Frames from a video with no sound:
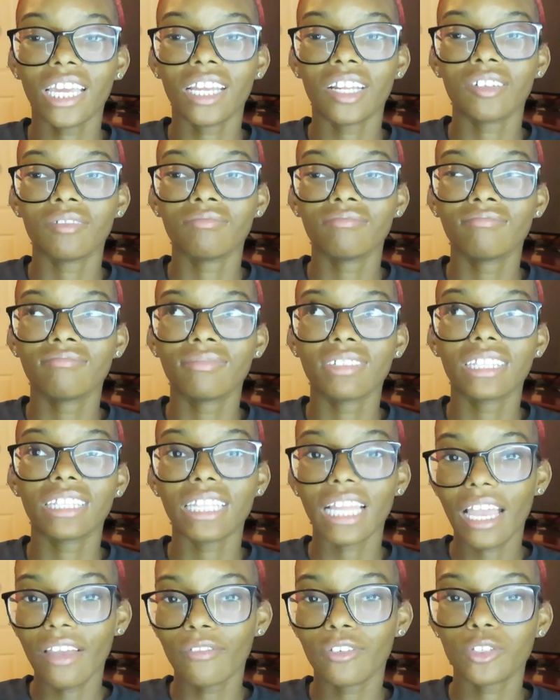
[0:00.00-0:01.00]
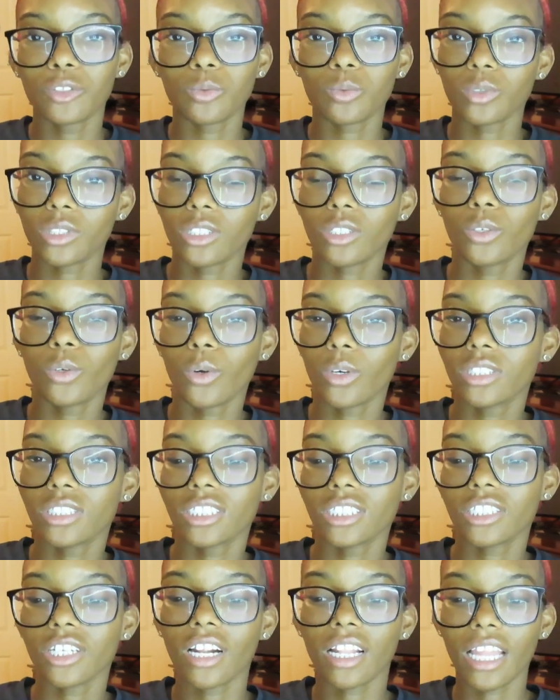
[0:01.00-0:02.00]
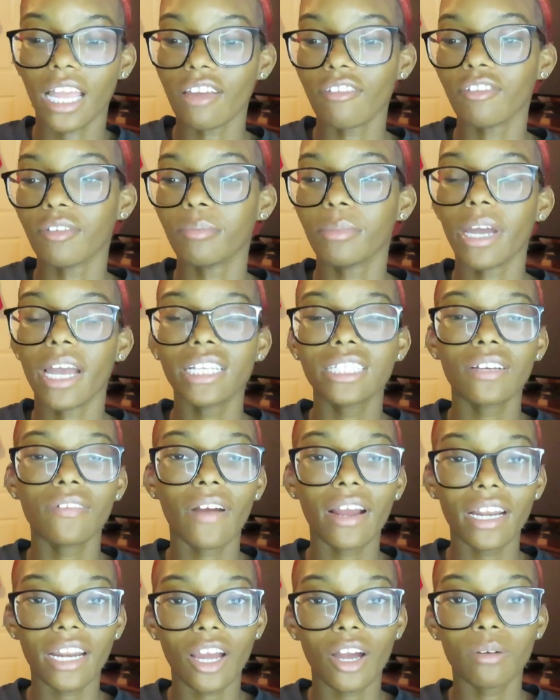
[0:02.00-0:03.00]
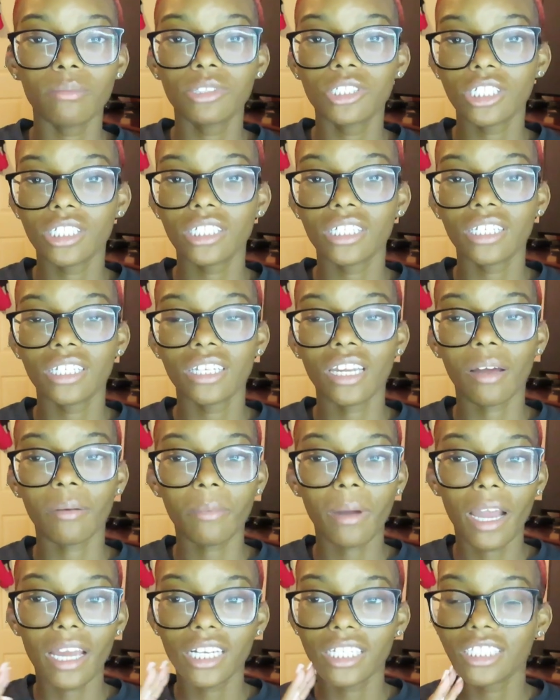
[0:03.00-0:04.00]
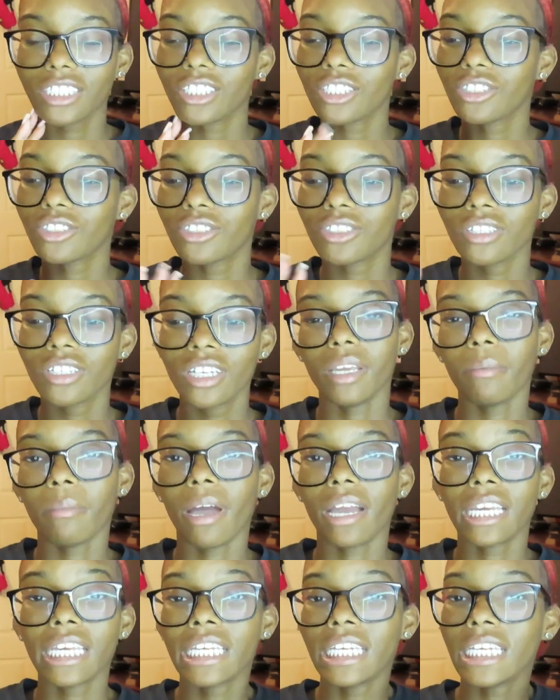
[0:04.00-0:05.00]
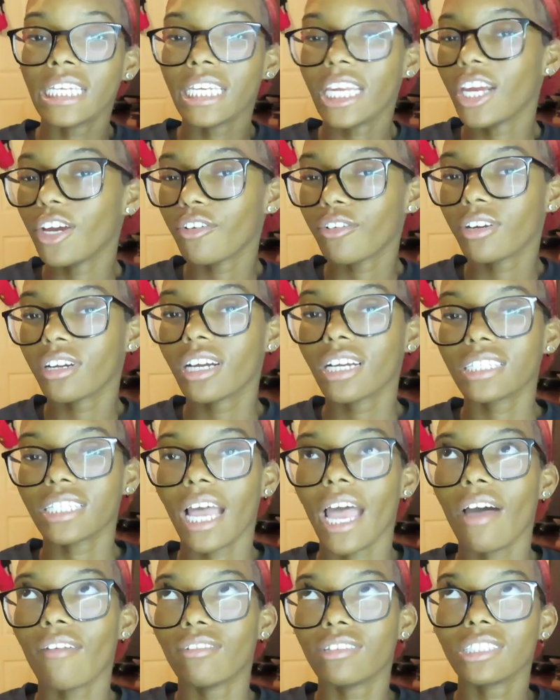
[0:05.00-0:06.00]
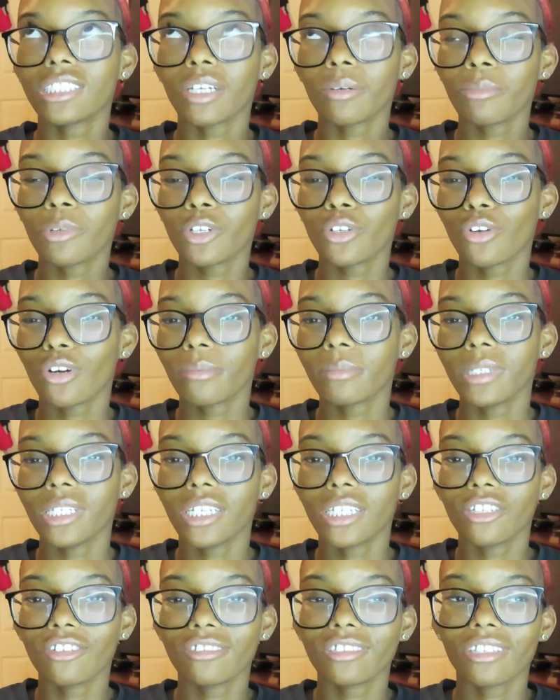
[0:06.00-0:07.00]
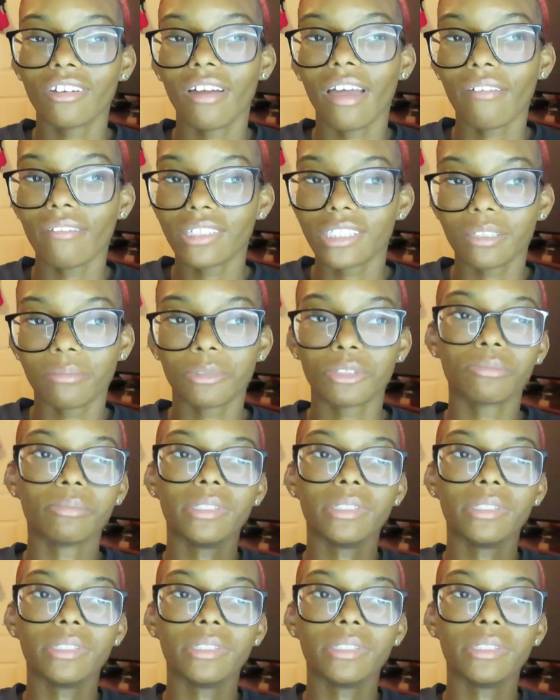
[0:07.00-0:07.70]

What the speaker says: and life is really going to start lifing. But as of right now, I'm chilling. I'm kind of still in my kid era because I have a summer. Normally adults don't have a summer,